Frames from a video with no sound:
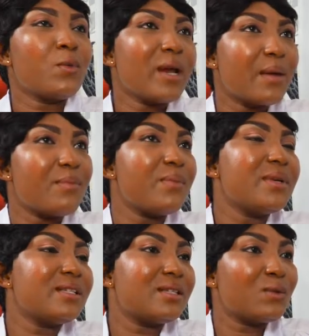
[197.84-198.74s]
when a
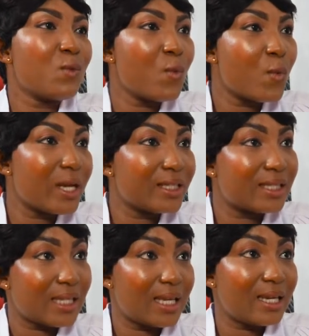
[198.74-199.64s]
baby's weight
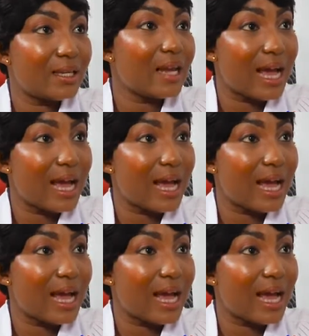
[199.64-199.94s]
taken